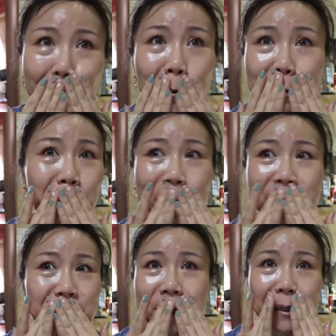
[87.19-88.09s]
all you
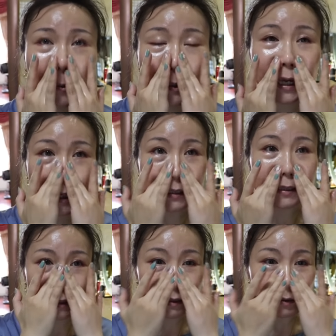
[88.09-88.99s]
want to do
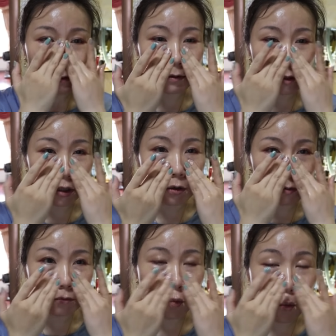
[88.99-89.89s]
is, you know,
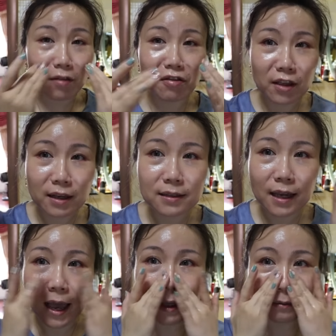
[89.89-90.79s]
one thing
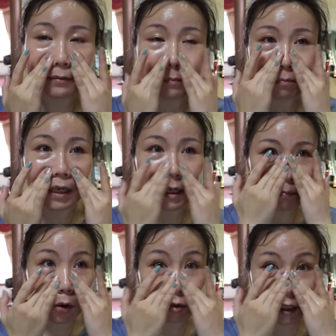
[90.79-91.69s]
can be
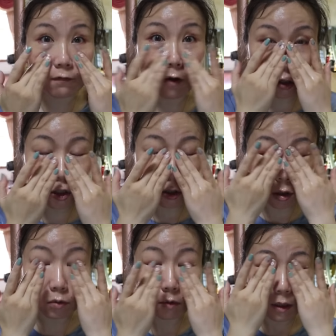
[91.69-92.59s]
multifunctional.